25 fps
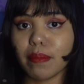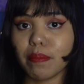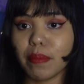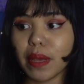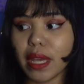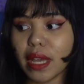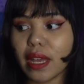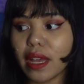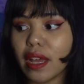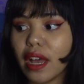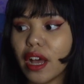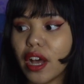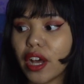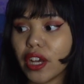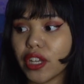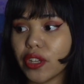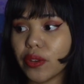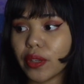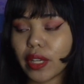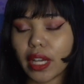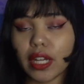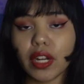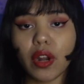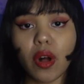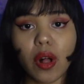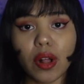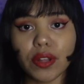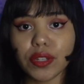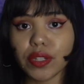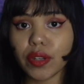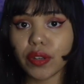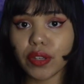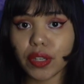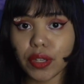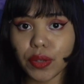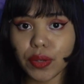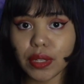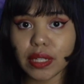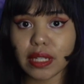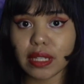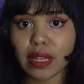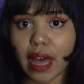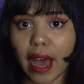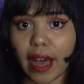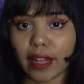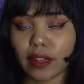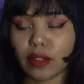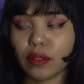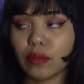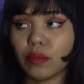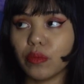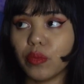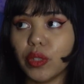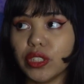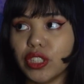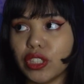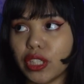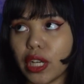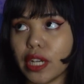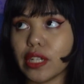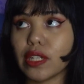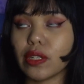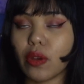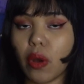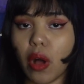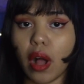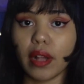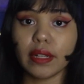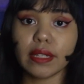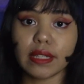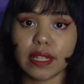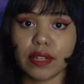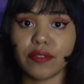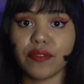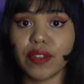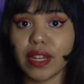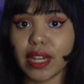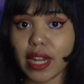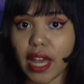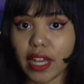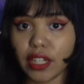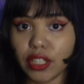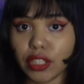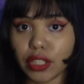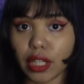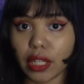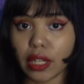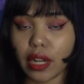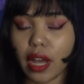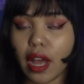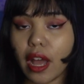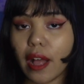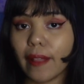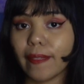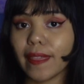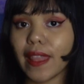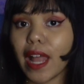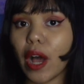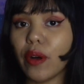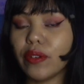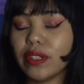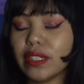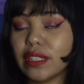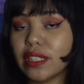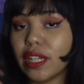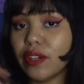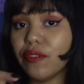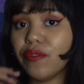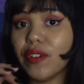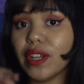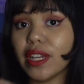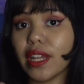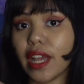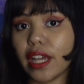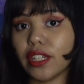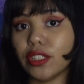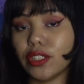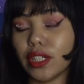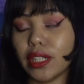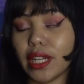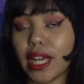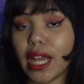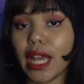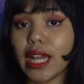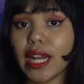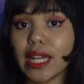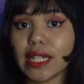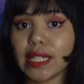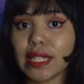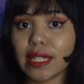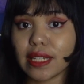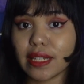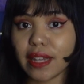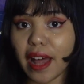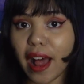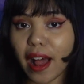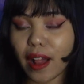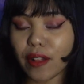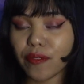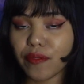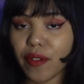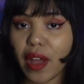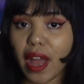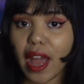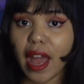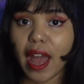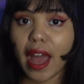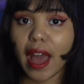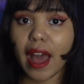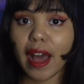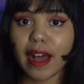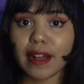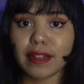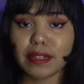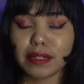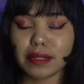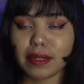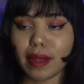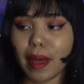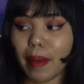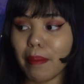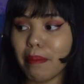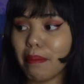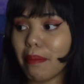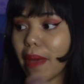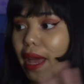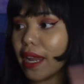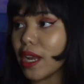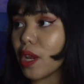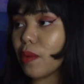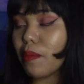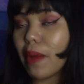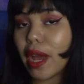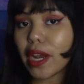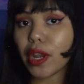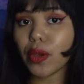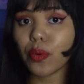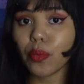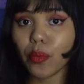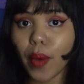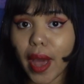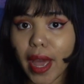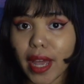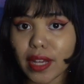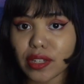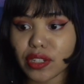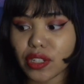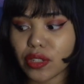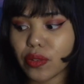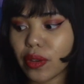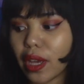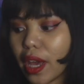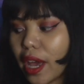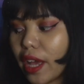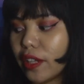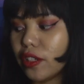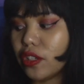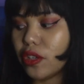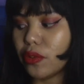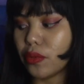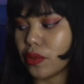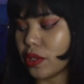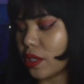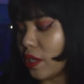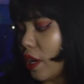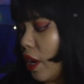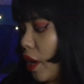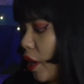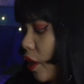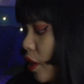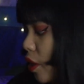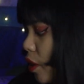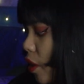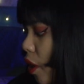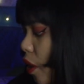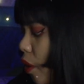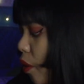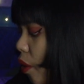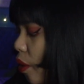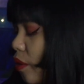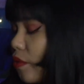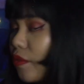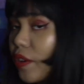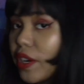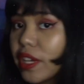be, you can also use that, which is called divination. Now, divination in itself has many ways you can use. Over